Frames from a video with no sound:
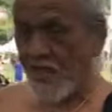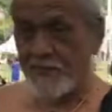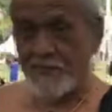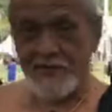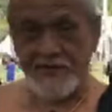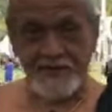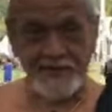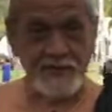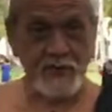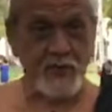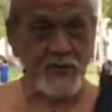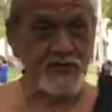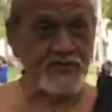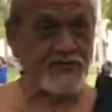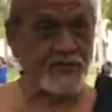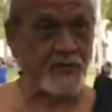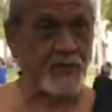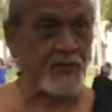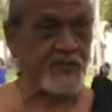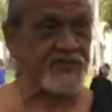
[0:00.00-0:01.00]
But of course,
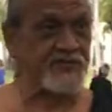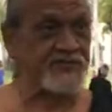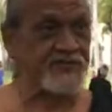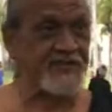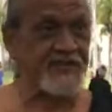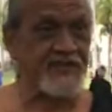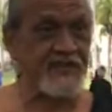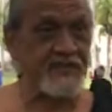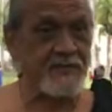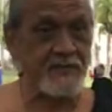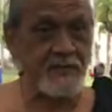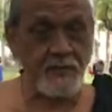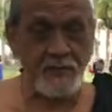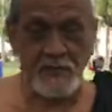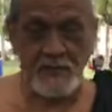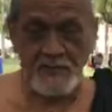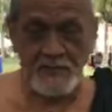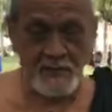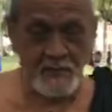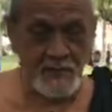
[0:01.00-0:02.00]
the word ceded
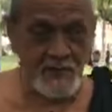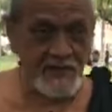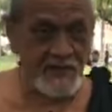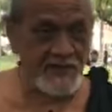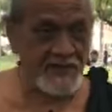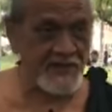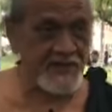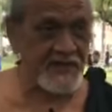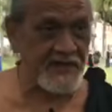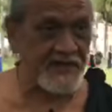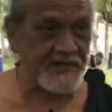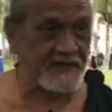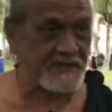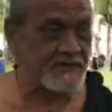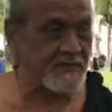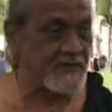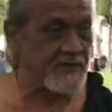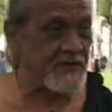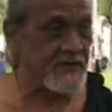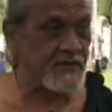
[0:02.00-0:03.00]

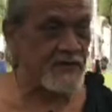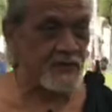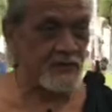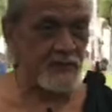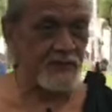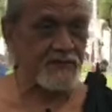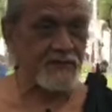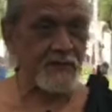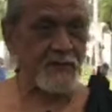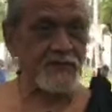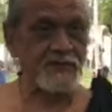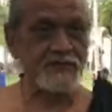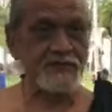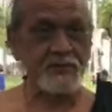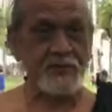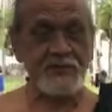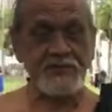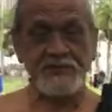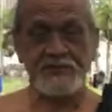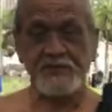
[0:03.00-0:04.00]
refers
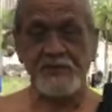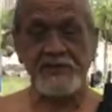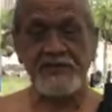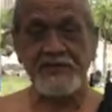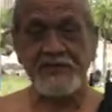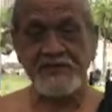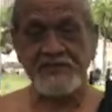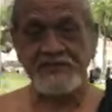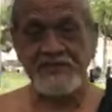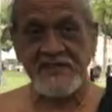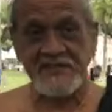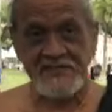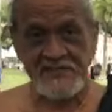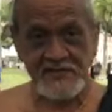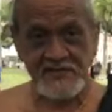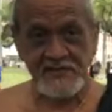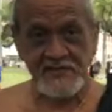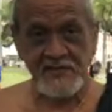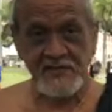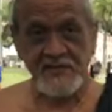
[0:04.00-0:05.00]
to a treaty of
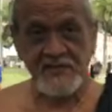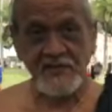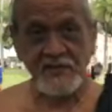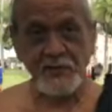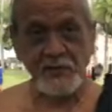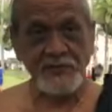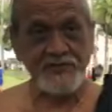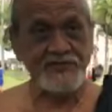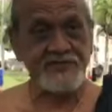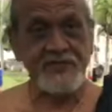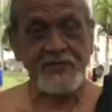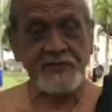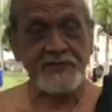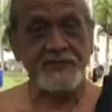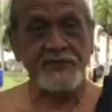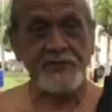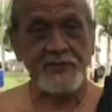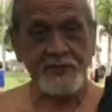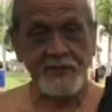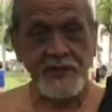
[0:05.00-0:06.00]
cession, which never
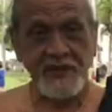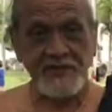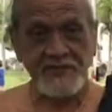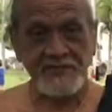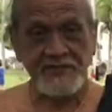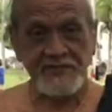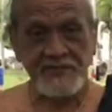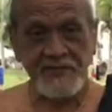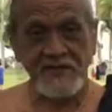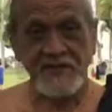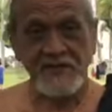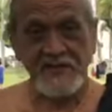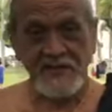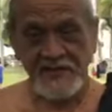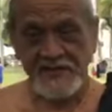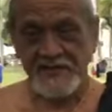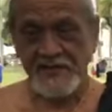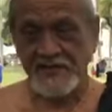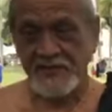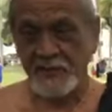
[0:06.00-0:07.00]
took place.
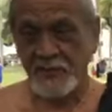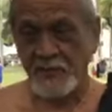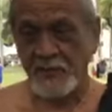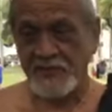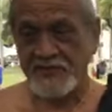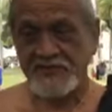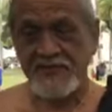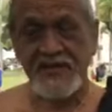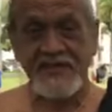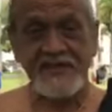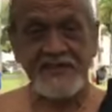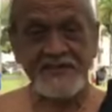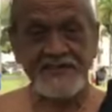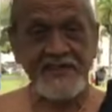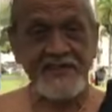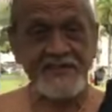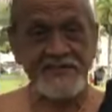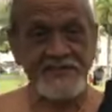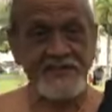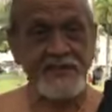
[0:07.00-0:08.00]
In other words,
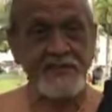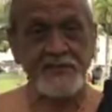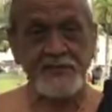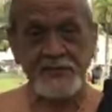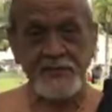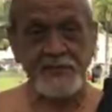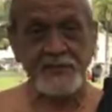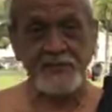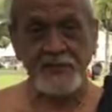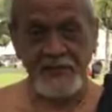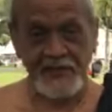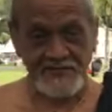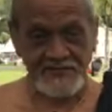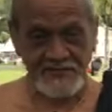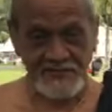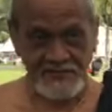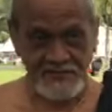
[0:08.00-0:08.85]
annexation never took place.